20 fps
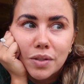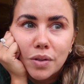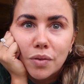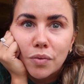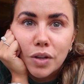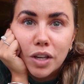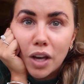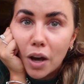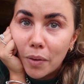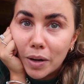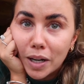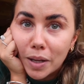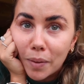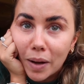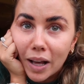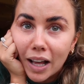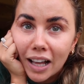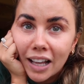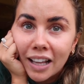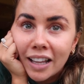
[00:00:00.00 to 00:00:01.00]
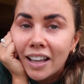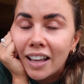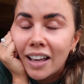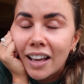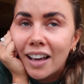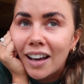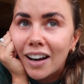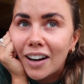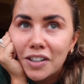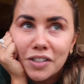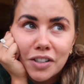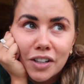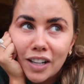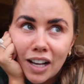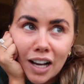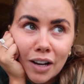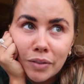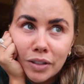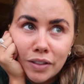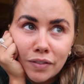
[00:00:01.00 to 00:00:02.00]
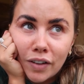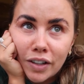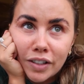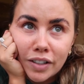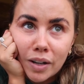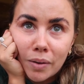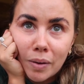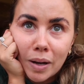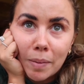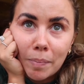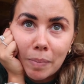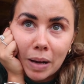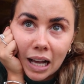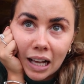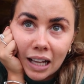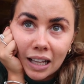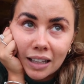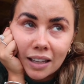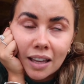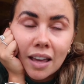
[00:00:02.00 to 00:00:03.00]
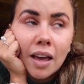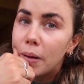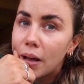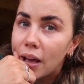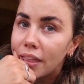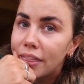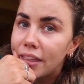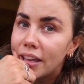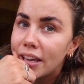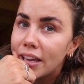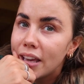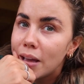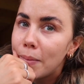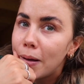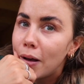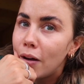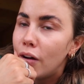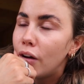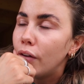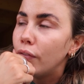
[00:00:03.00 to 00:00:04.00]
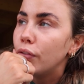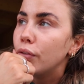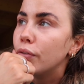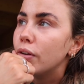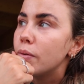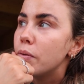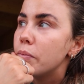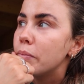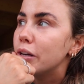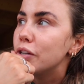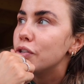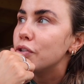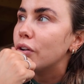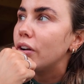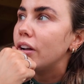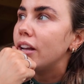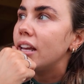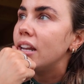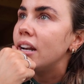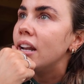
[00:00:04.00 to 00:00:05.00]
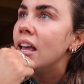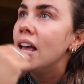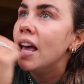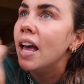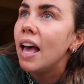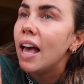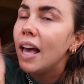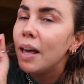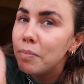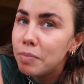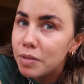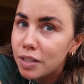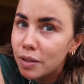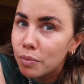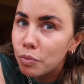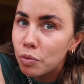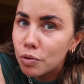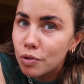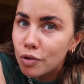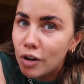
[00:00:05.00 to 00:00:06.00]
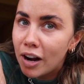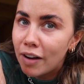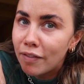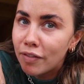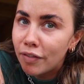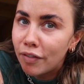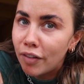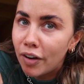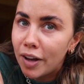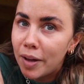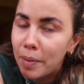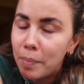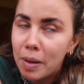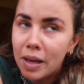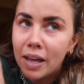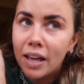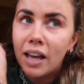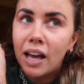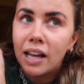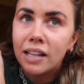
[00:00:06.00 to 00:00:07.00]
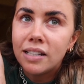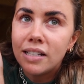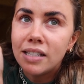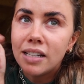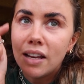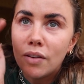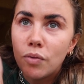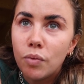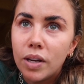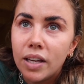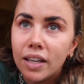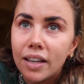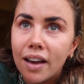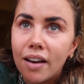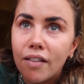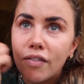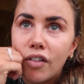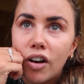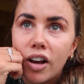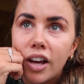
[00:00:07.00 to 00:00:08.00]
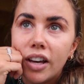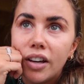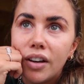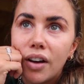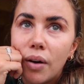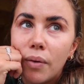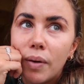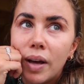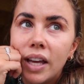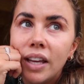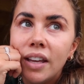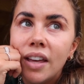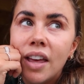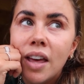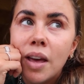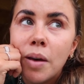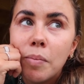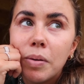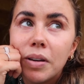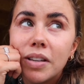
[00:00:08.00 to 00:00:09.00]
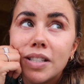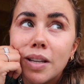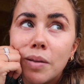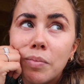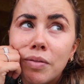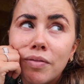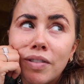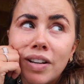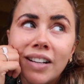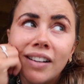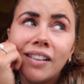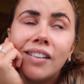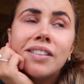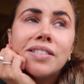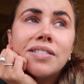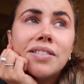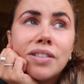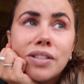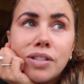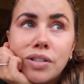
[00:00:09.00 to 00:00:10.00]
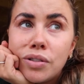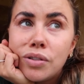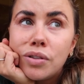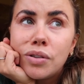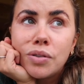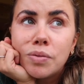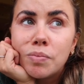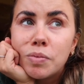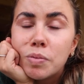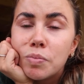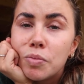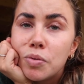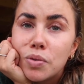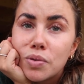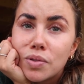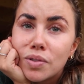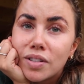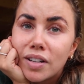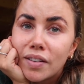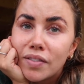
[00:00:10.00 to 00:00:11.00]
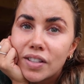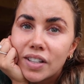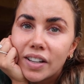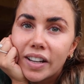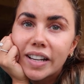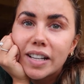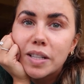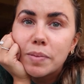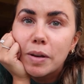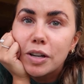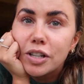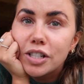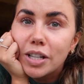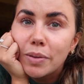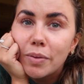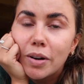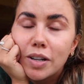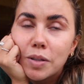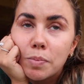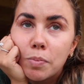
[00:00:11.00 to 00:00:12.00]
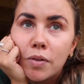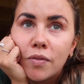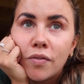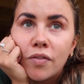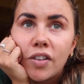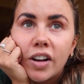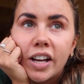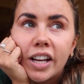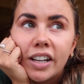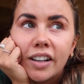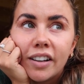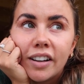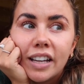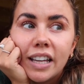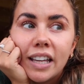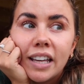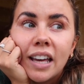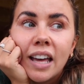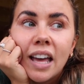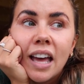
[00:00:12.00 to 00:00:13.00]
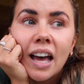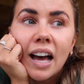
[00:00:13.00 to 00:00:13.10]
So if we go anywhere, I don't know how we'd find our way back, but I think at about 3:30 we might try and empty the water out of a fire pit and see if we can get a fire going, because it'd be really nice to just do some s'mores and stuff tonight, especially where it's bonfire night